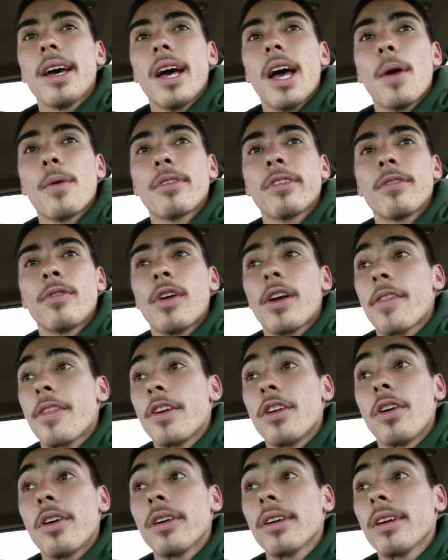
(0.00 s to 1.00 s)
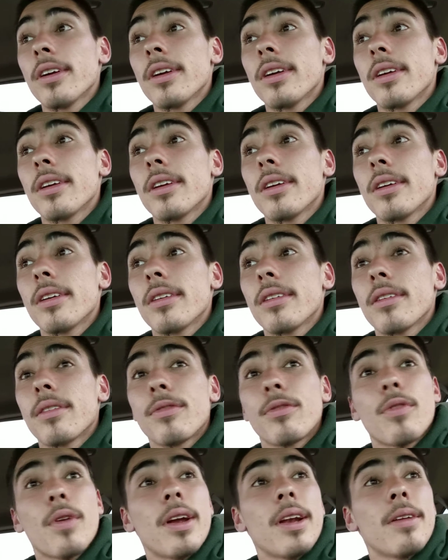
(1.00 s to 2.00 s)
I was afraid of the dark,
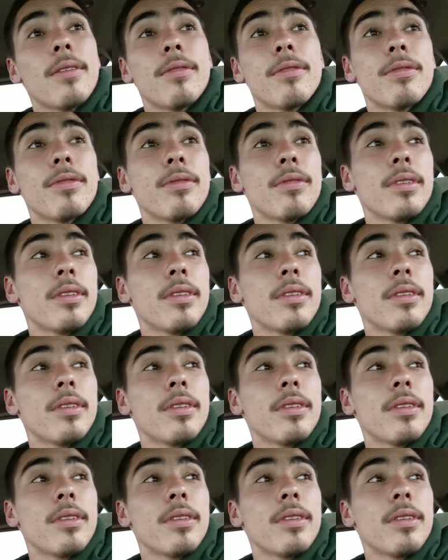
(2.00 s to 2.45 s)
afraid of,